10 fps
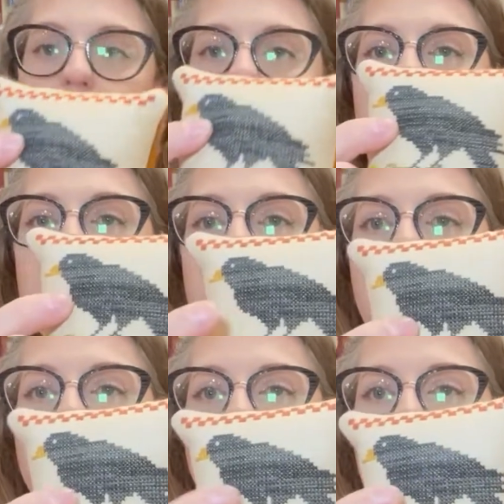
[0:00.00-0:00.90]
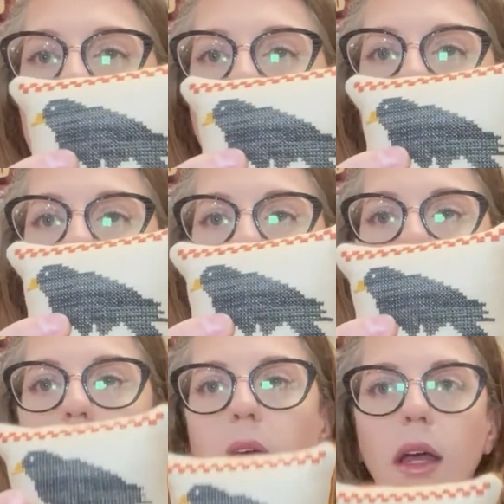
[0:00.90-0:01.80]
iron skillet for his body.
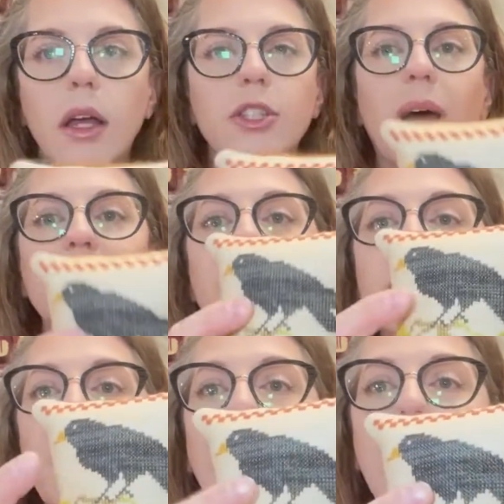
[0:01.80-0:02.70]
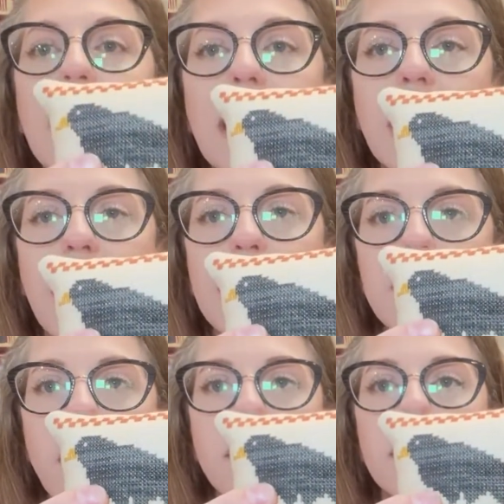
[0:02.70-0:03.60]
So I did his body in
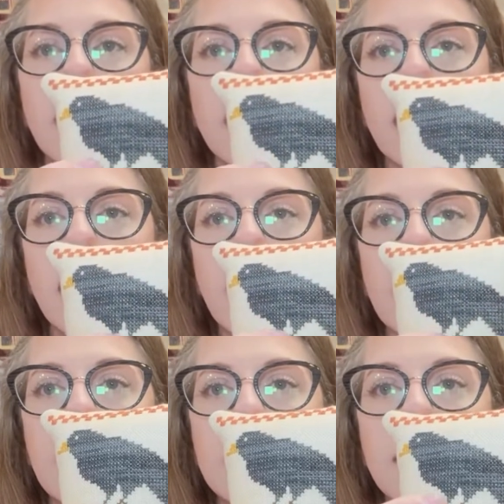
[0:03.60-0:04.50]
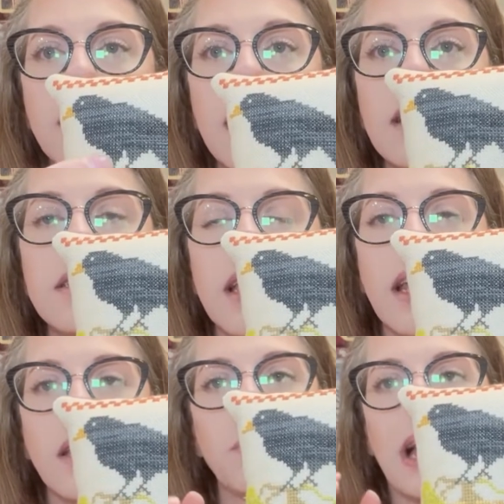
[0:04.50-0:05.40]
cast iron skillet and his legs
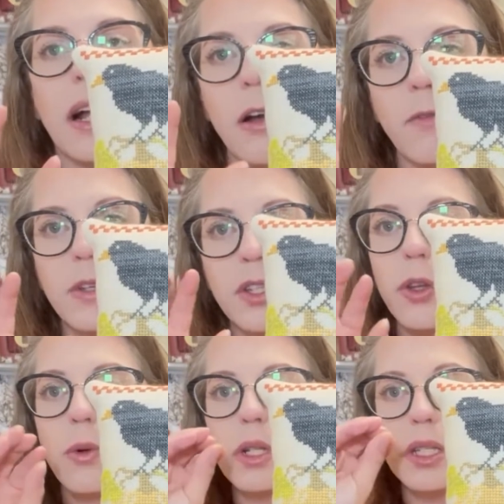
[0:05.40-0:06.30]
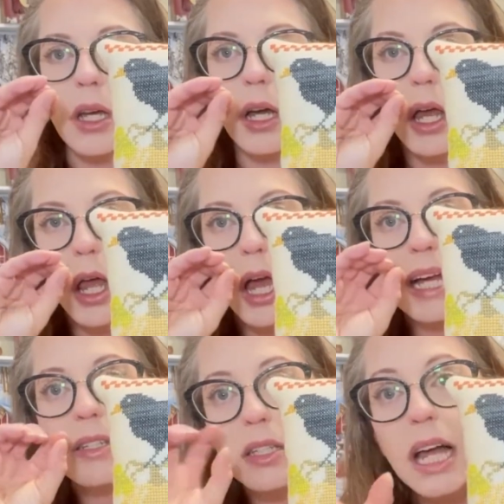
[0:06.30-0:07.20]
in black coffee. So there was
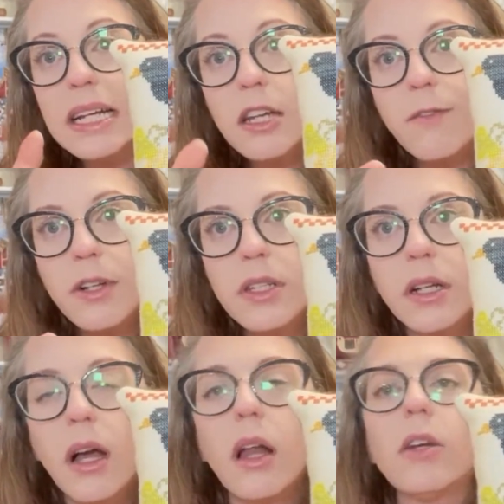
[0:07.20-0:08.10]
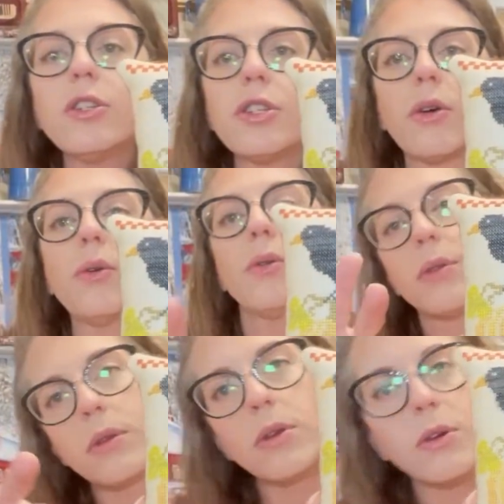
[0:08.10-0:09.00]
a slight difference in color. So
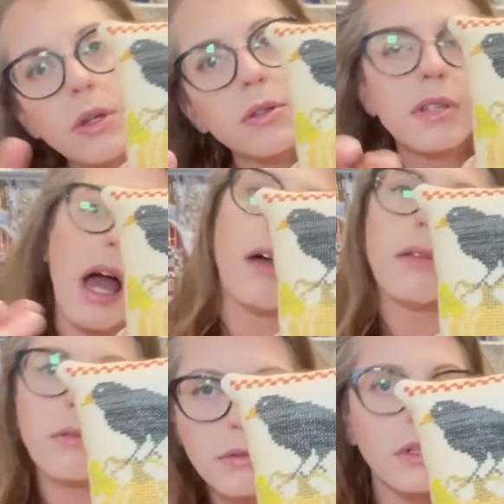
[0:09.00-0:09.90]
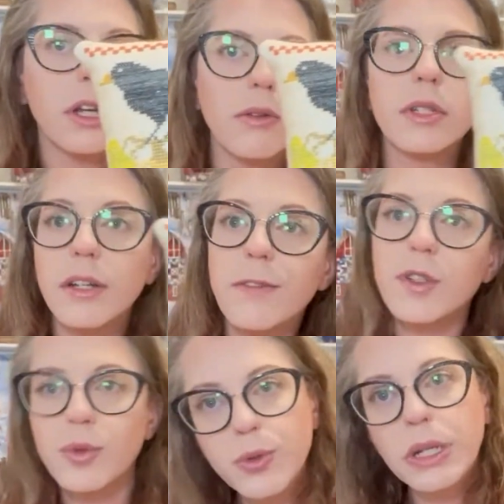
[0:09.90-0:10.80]
you could tell, you know, the difference
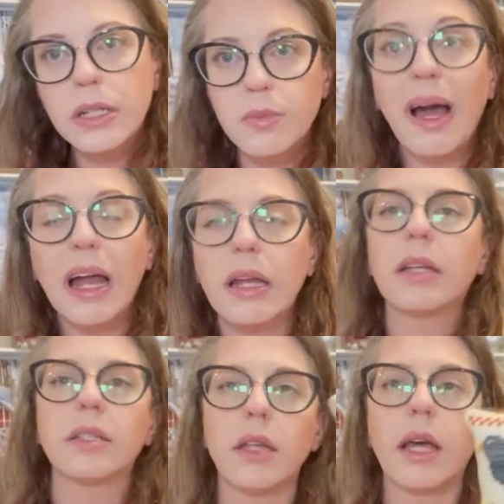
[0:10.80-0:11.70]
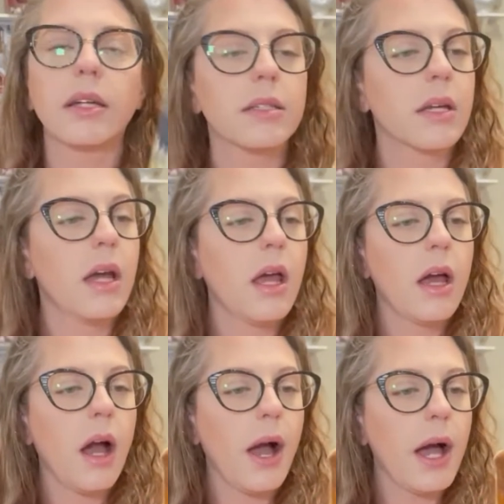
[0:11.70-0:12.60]
between his body and his legs.
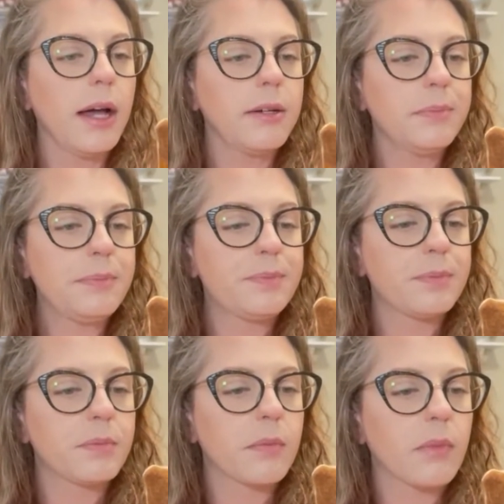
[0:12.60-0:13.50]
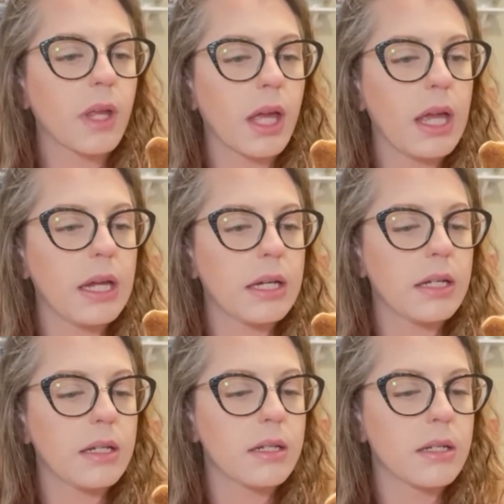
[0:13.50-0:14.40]
And
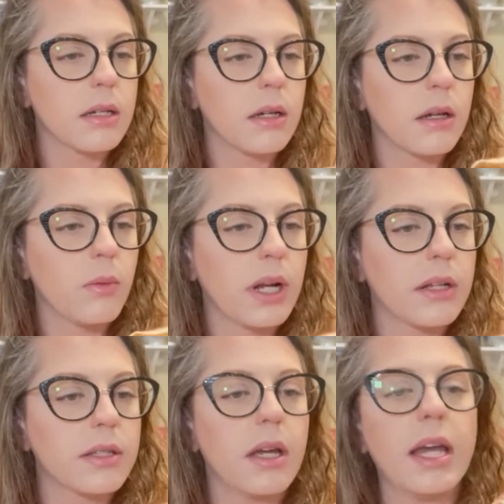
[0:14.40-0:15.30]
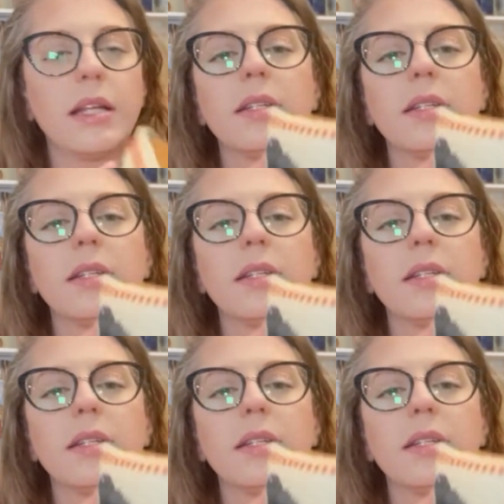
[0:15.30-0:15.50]
what else? And